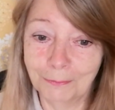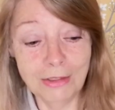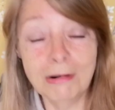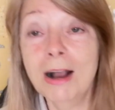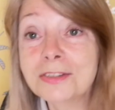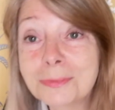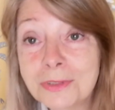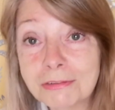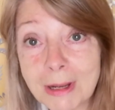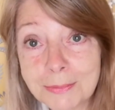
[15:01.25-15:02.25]
There are some
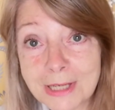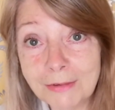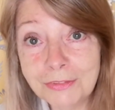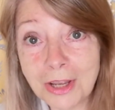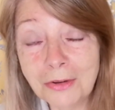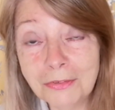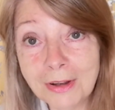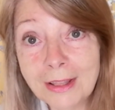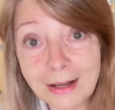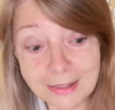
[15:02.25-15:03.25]
scraps left
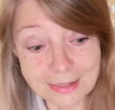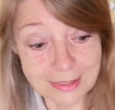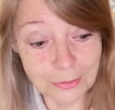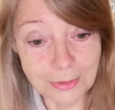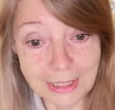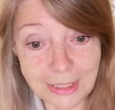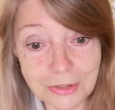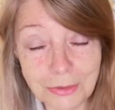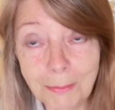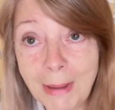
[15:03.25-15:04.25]
over I still need
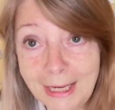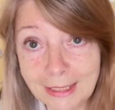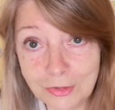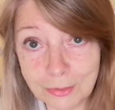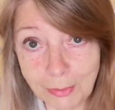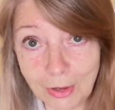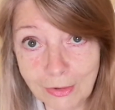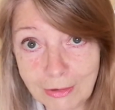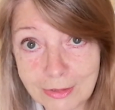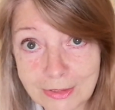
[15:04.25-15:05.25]
to make into
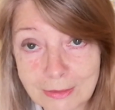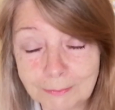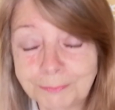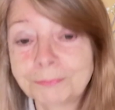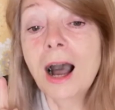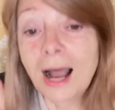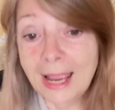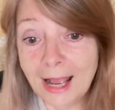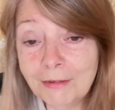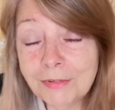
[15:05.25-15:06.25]
blocks. I
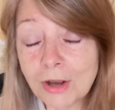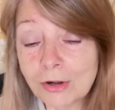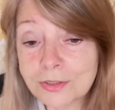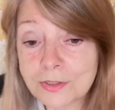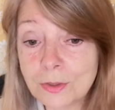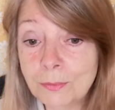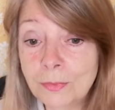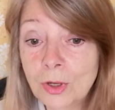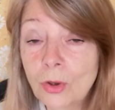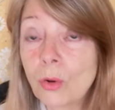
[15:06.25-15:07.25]
have got some
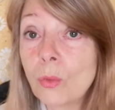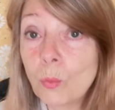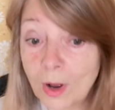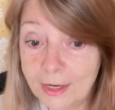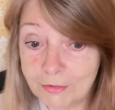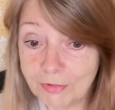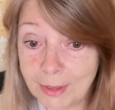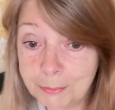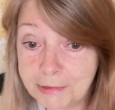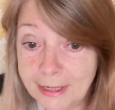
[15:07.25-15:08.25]
white
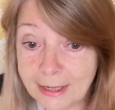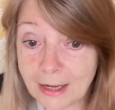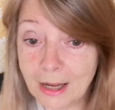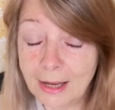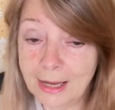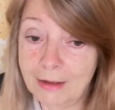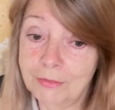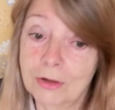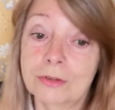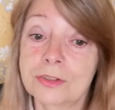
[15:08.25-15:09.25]
fabric, I have
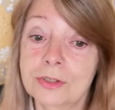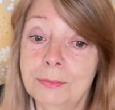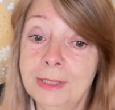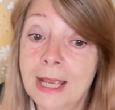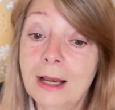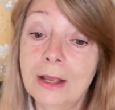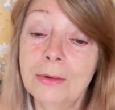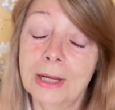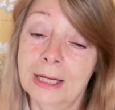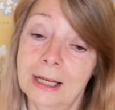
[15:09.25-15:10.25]
got some
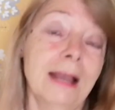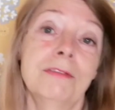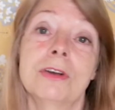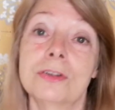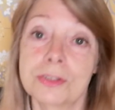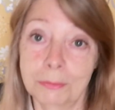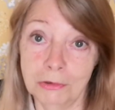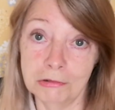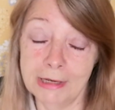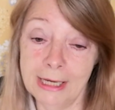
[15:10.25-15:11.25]
yellow, and I have got some
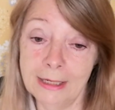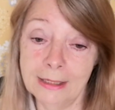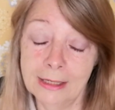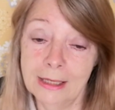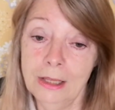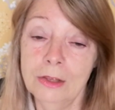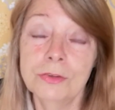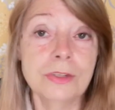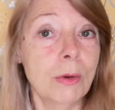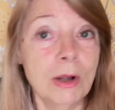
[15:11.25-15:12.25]
green.
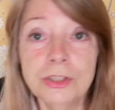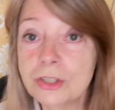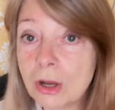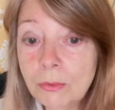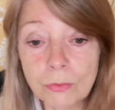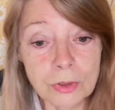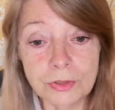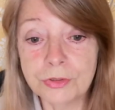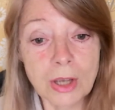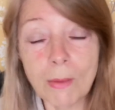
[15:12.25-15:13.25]
So I don't
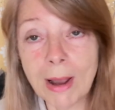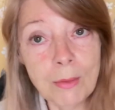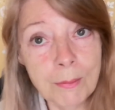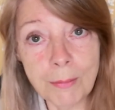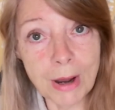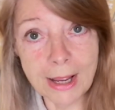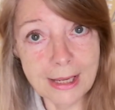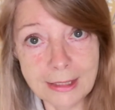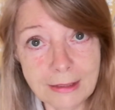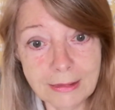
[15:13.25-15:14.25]
want to go out and buy
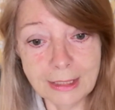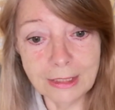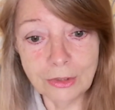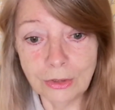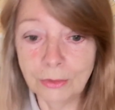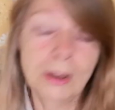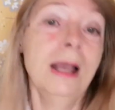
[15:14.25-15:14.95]
anything new.